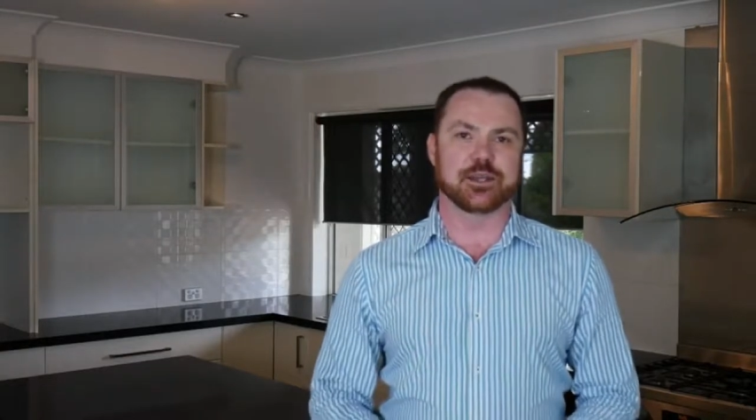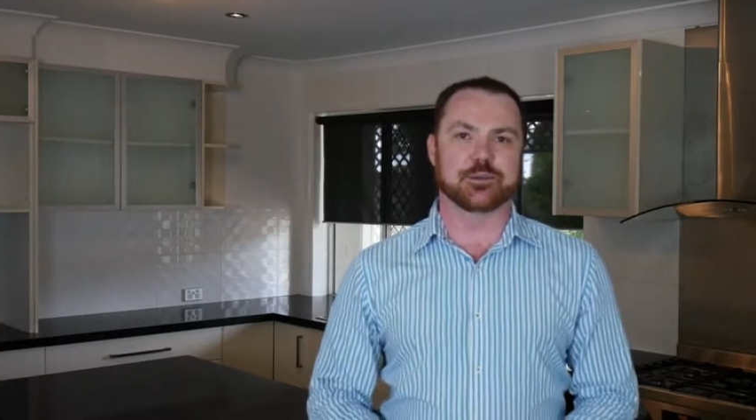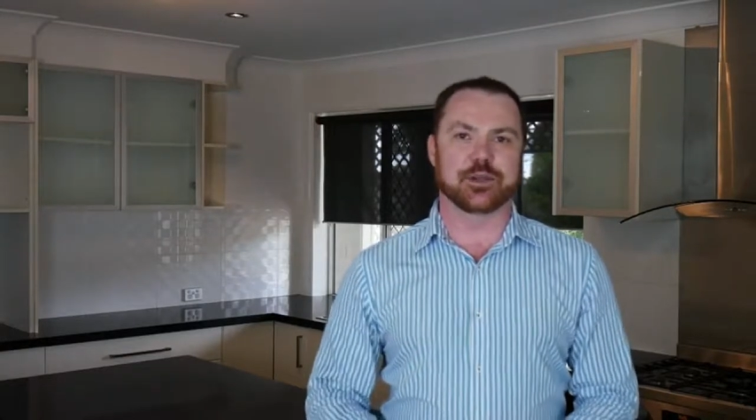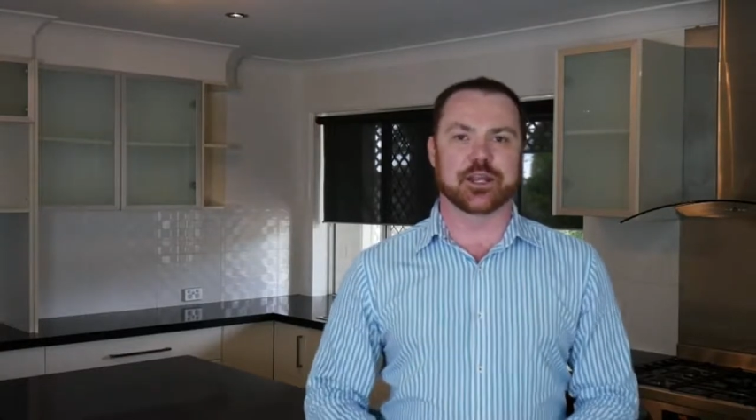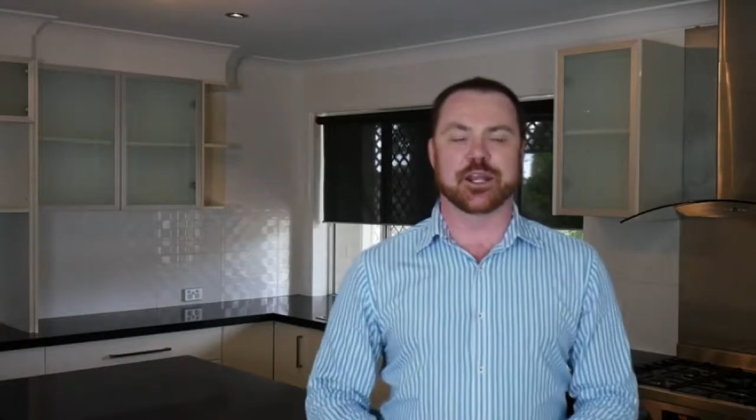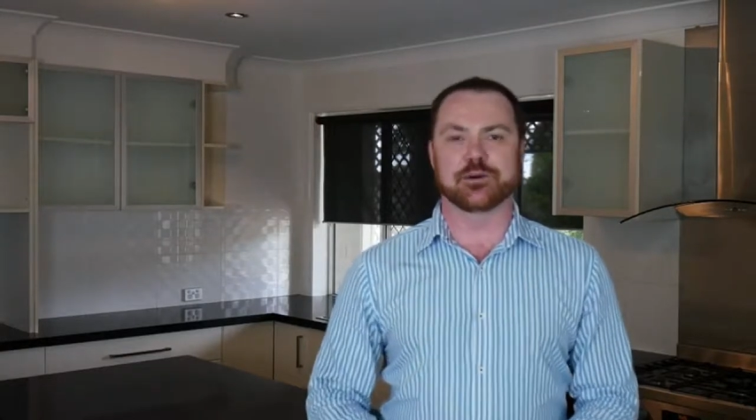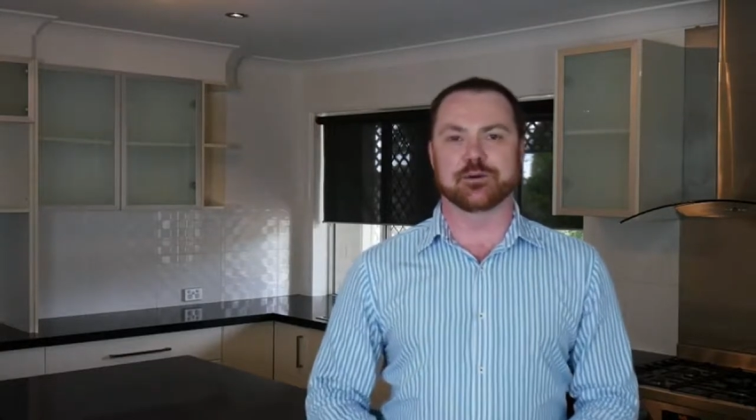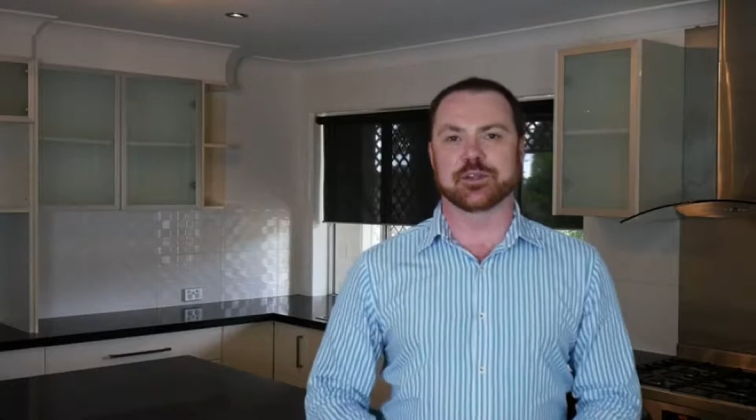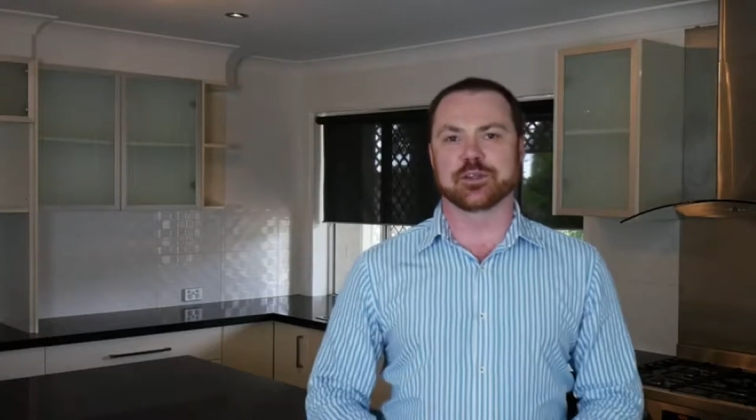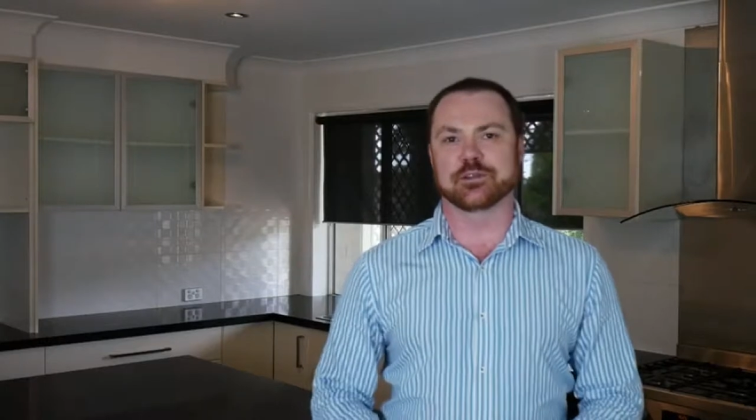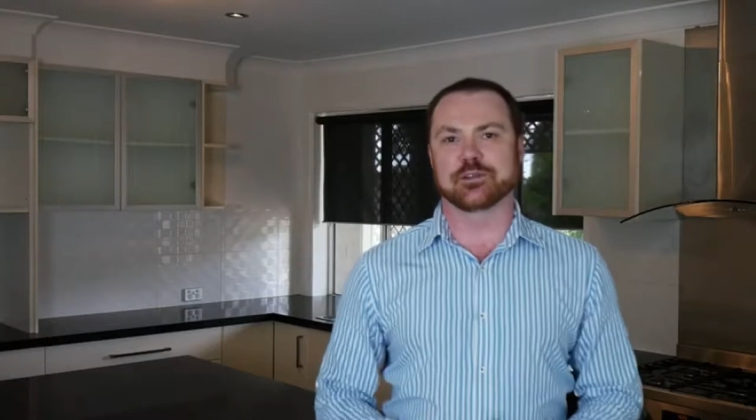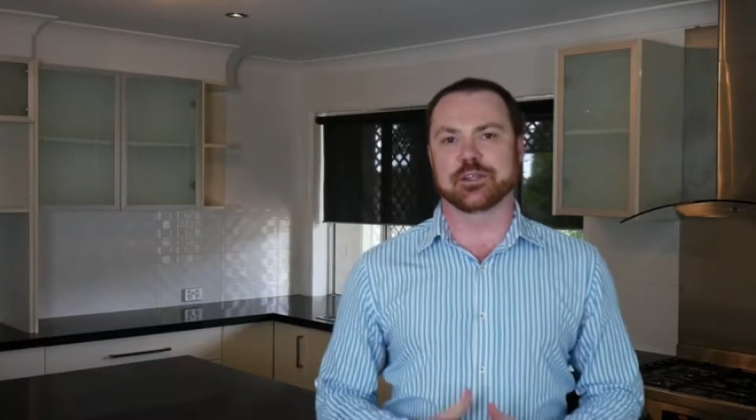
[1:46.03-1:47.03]
about how we
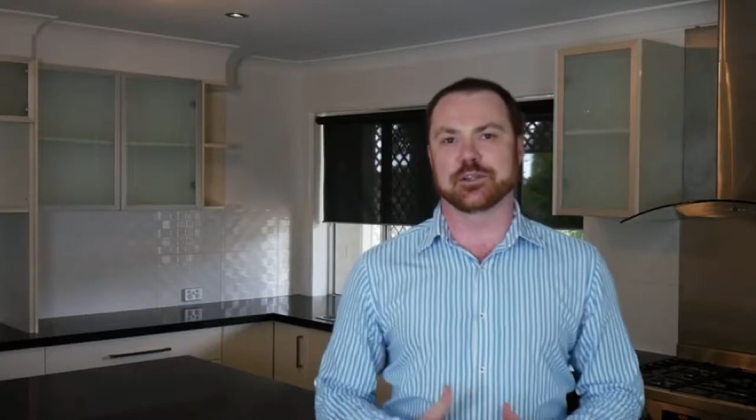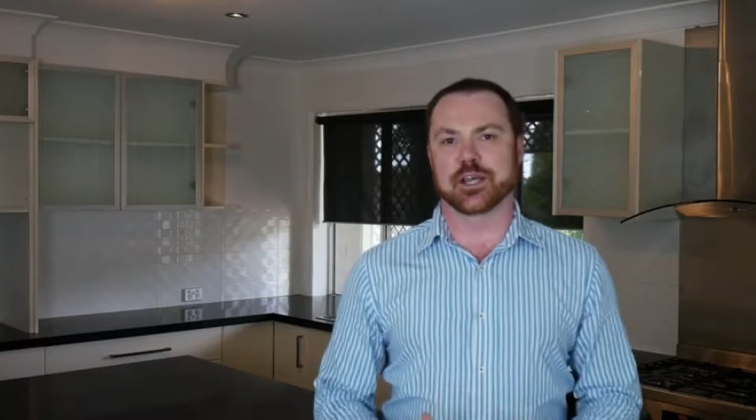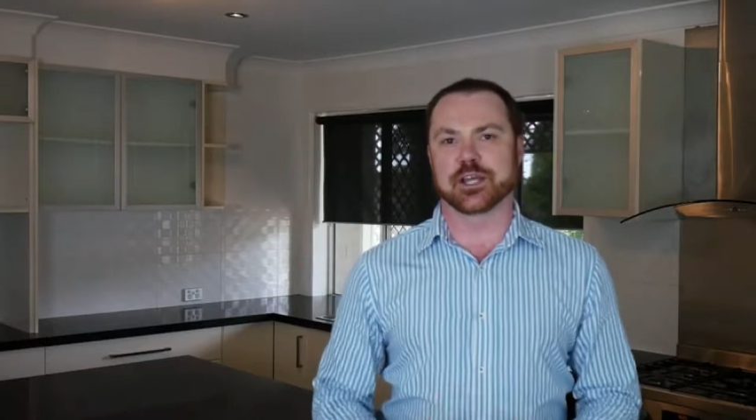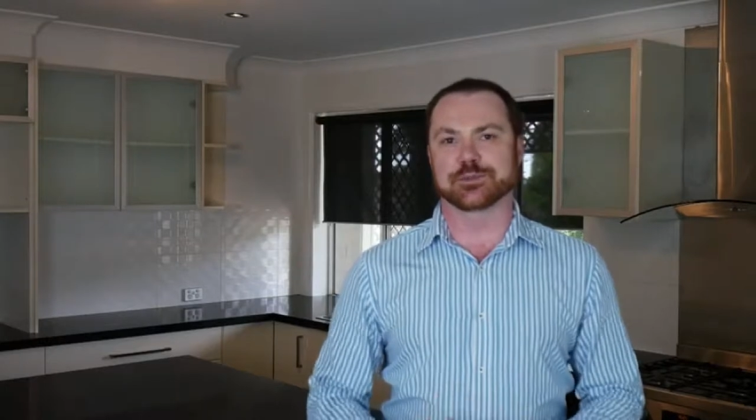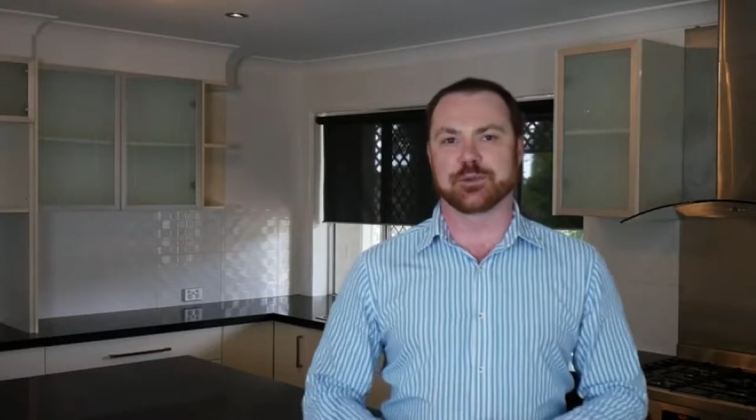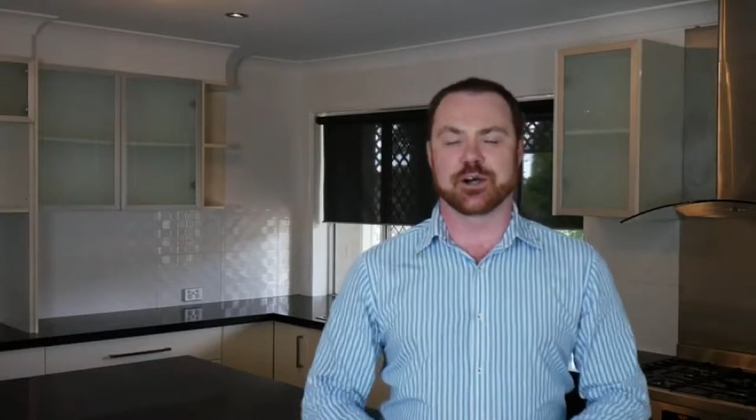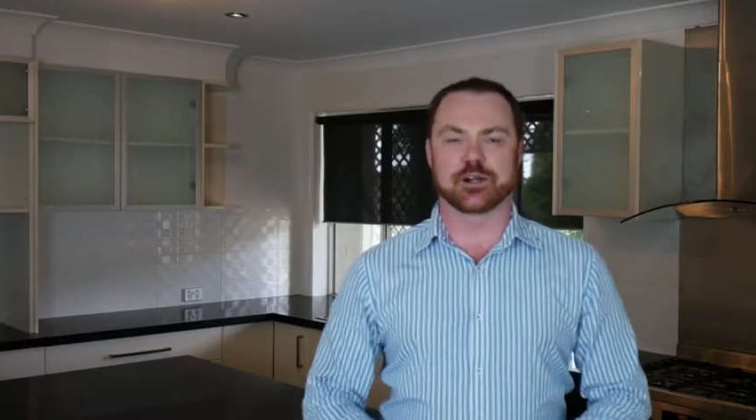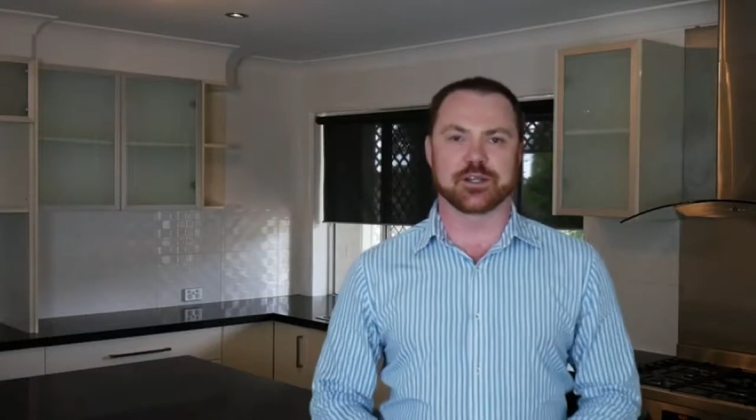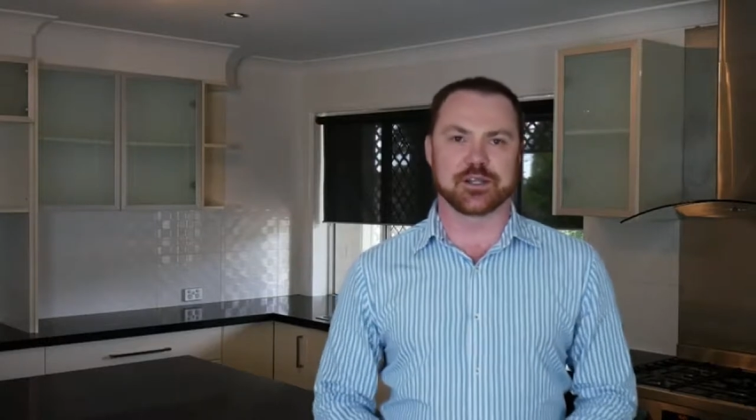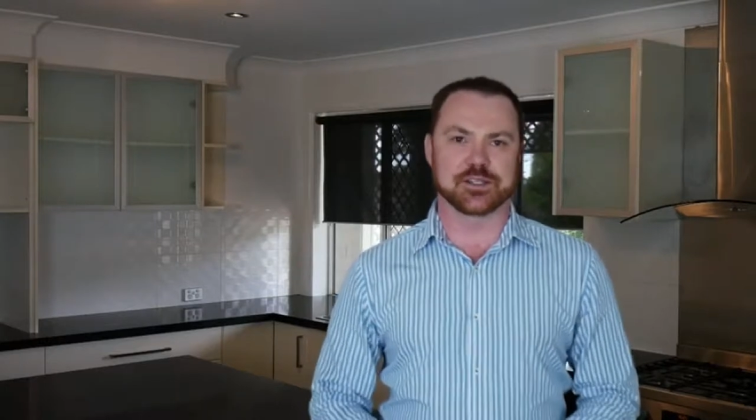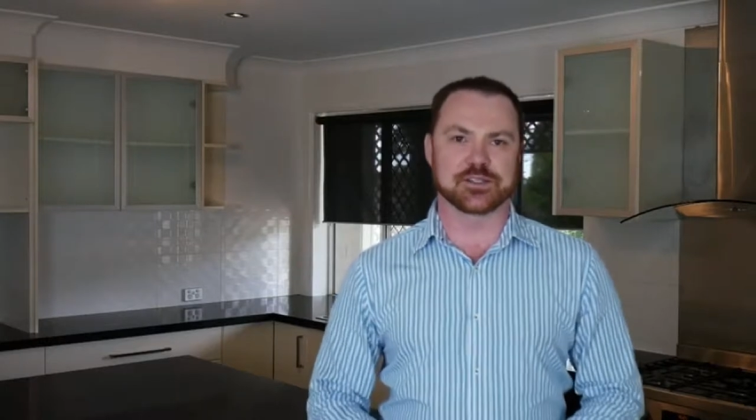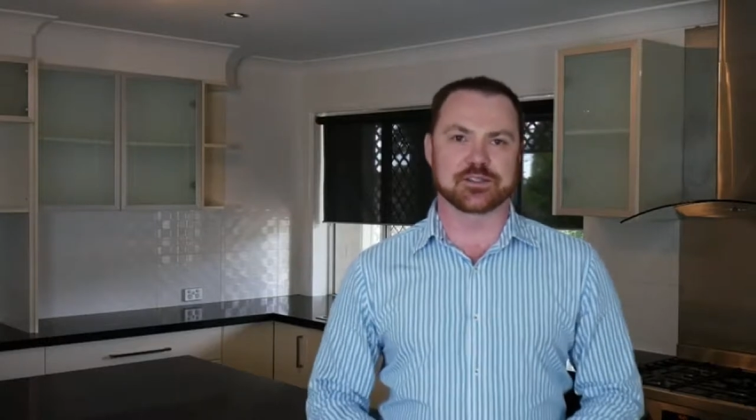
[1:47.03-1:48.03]
can engage
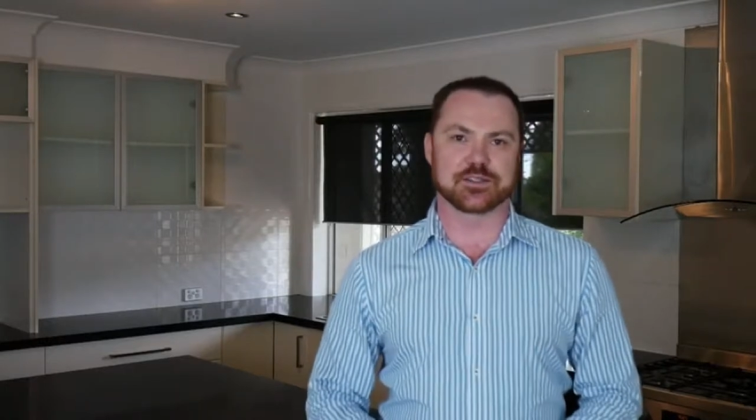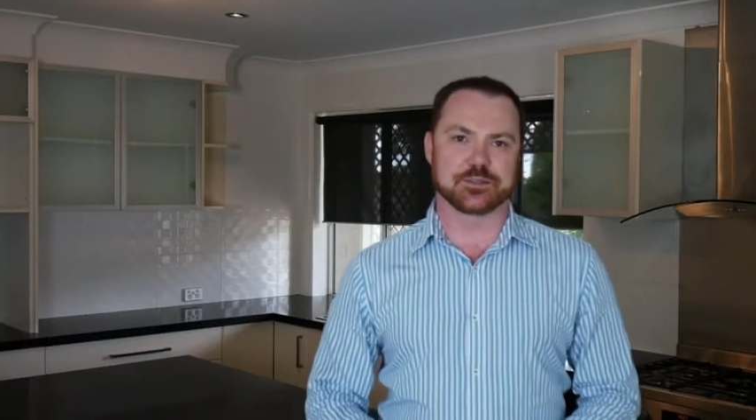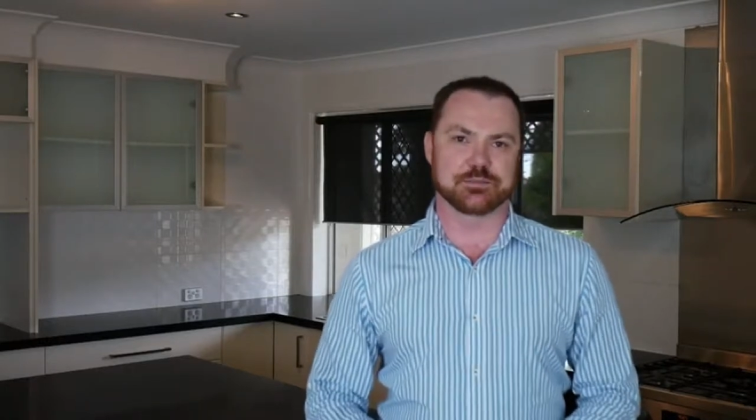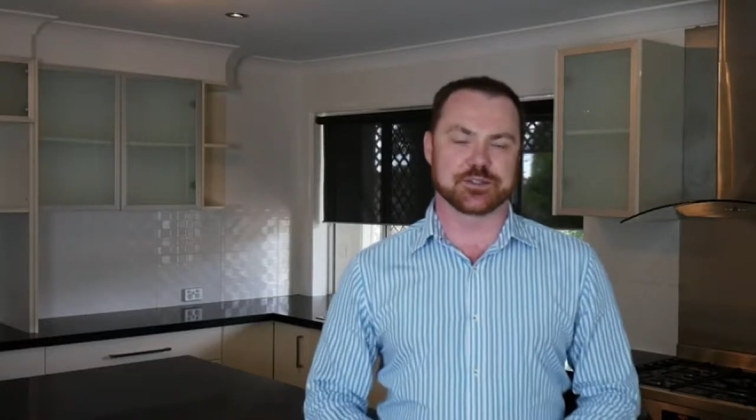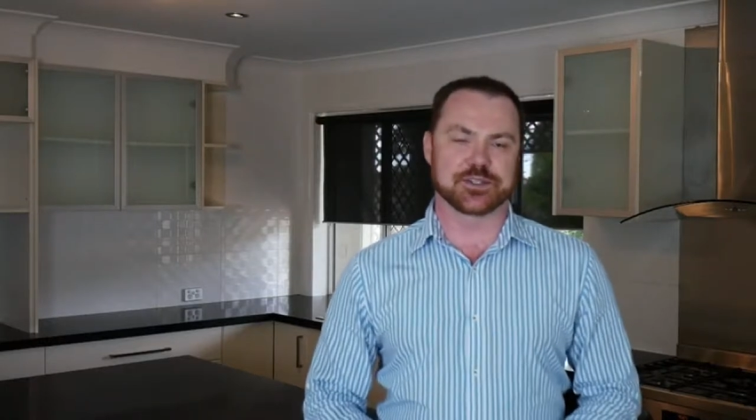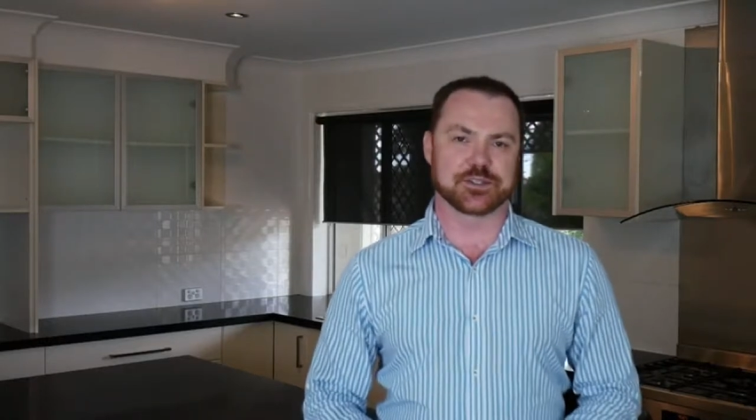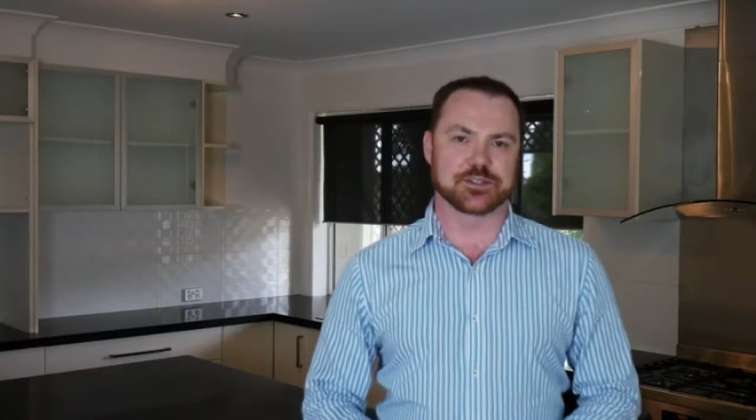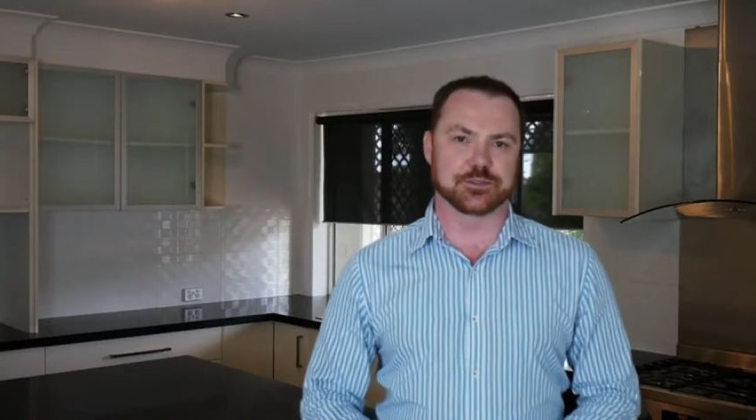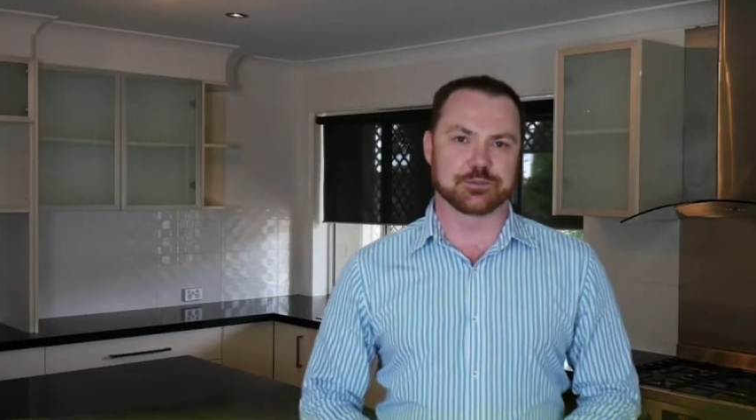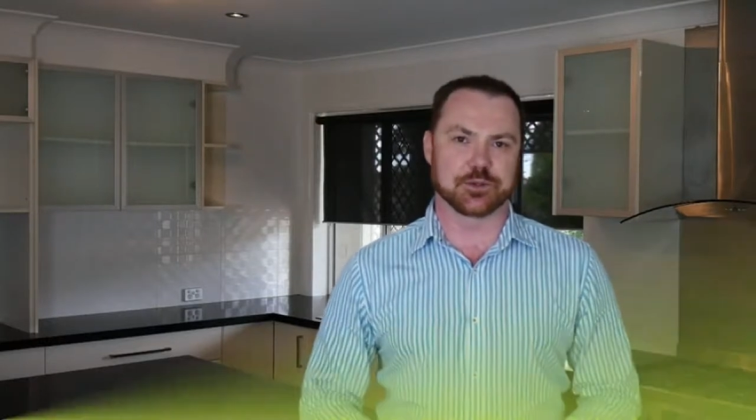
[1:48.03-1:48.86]
Barclays to protect your